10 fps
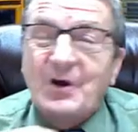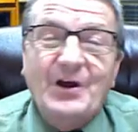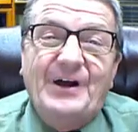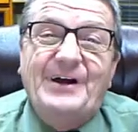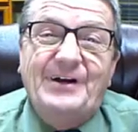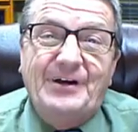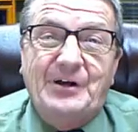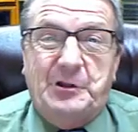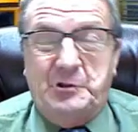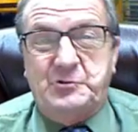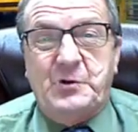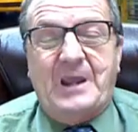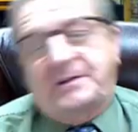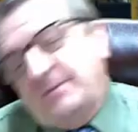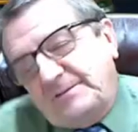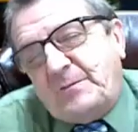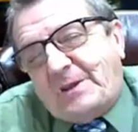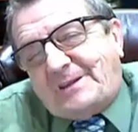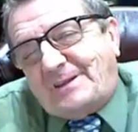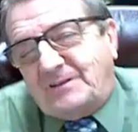attractive. I'm
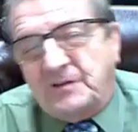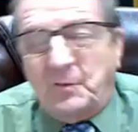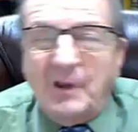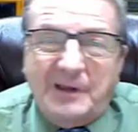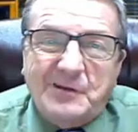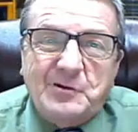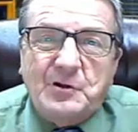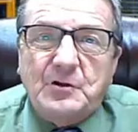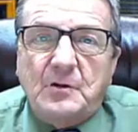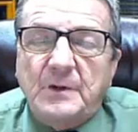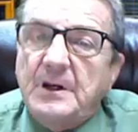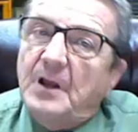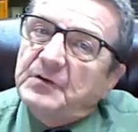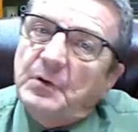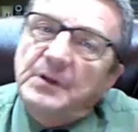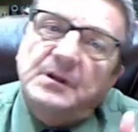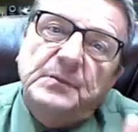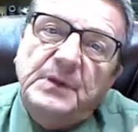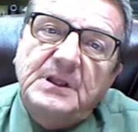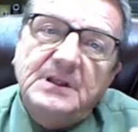making things up. You know what I mean? So it could
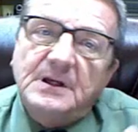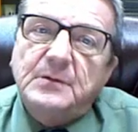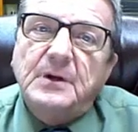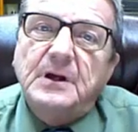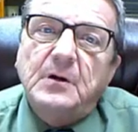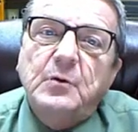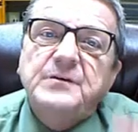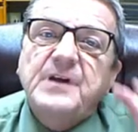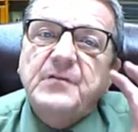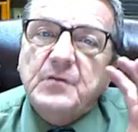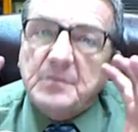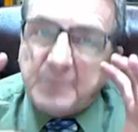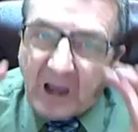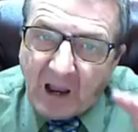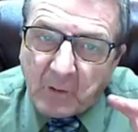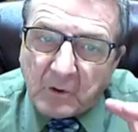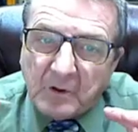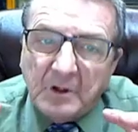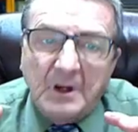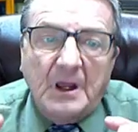be who's ever in power.
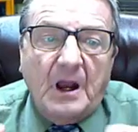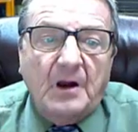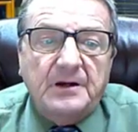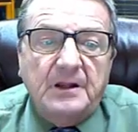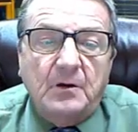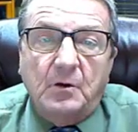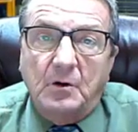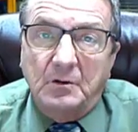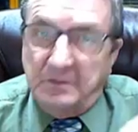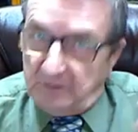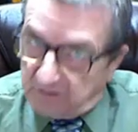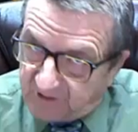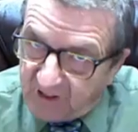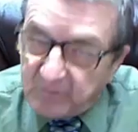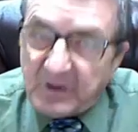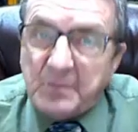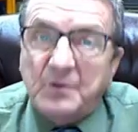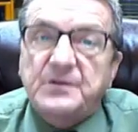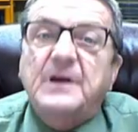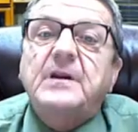Are they, or team members,
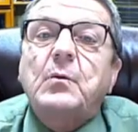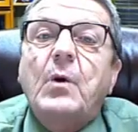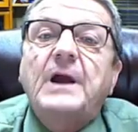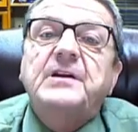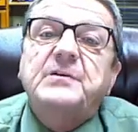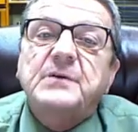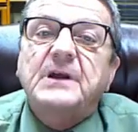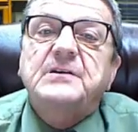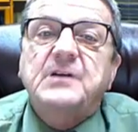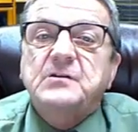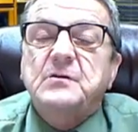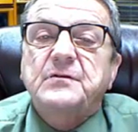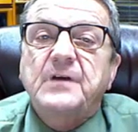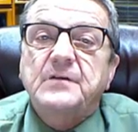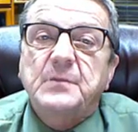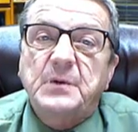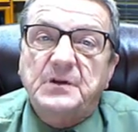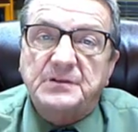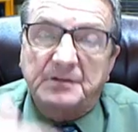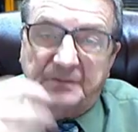are they wanting some kind of sexual favor
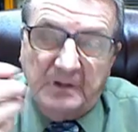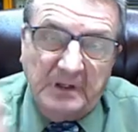because of